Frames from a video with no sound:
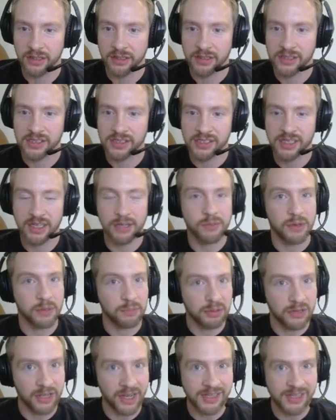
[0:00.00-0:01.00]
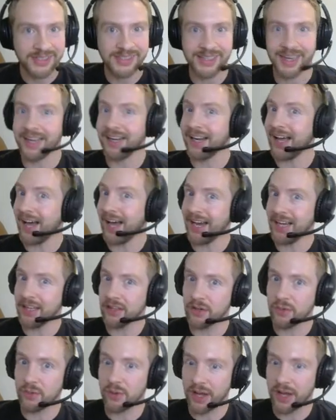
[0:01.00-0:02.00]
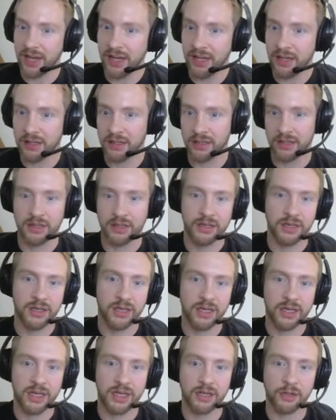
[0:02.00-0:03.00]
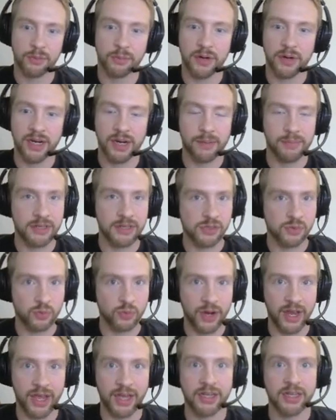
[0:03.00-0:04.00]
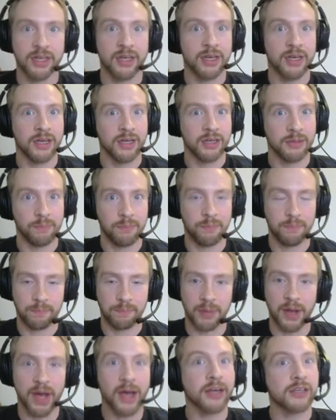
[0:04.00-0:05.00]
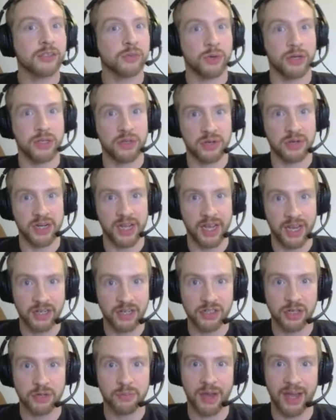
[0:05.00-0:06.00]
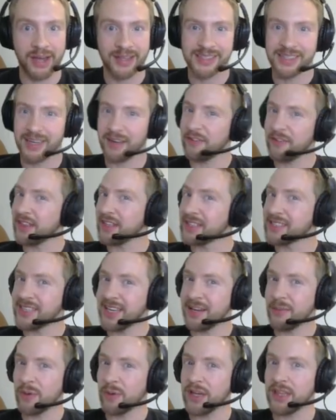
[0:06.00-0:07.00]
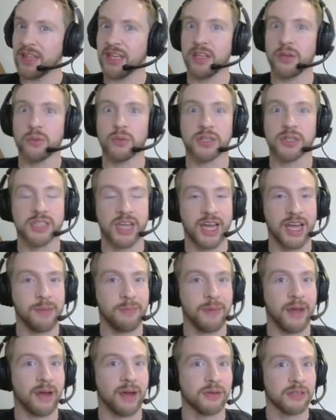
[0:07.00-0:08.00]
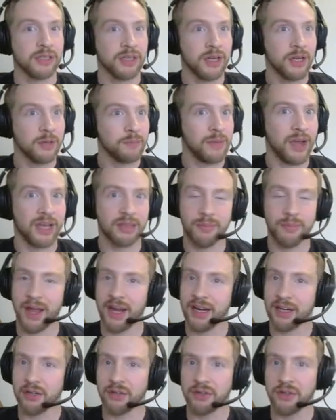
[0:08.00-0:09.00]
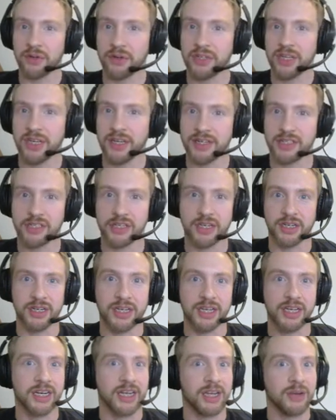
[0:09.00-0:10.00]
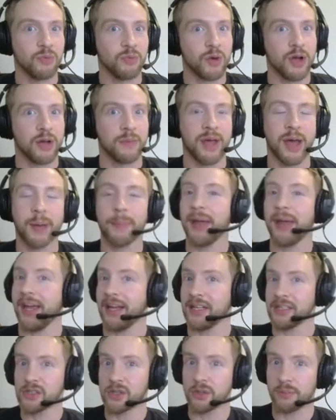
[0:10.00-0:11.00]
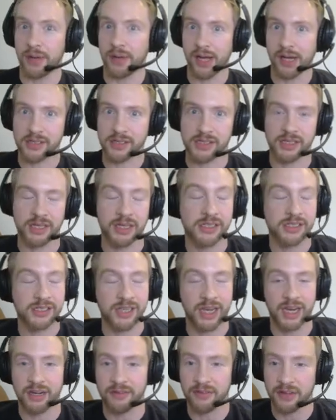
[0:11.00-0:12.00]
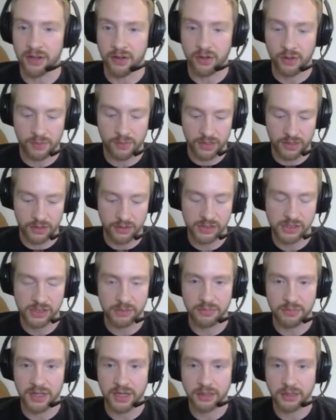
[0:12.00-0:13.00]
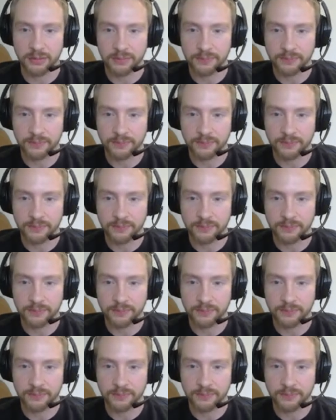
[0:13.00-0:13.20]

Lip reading: sigma plus, and either way, it'll bring up this red box where you can enter math stuff in the same way that you would type out mathematical notation in a WAMAP answer box inside of a homework or something.